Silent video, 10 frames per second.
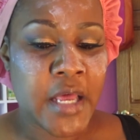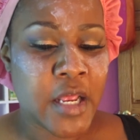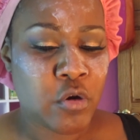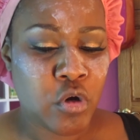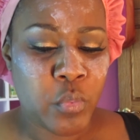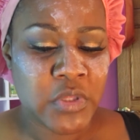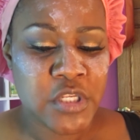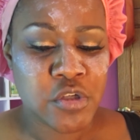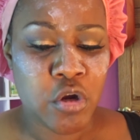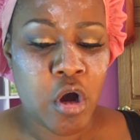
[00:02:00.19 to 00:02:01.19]
and I don't know what
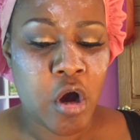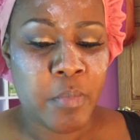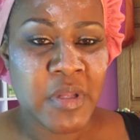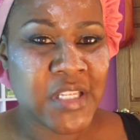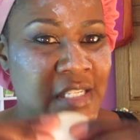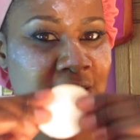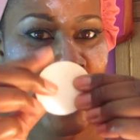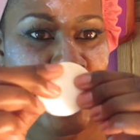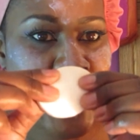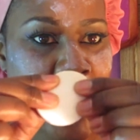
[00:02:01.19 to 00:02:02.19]
these are called, but it's
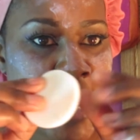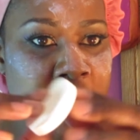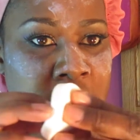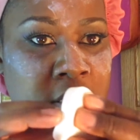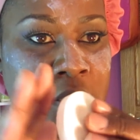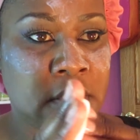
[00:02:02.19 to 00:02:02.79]
not cotton,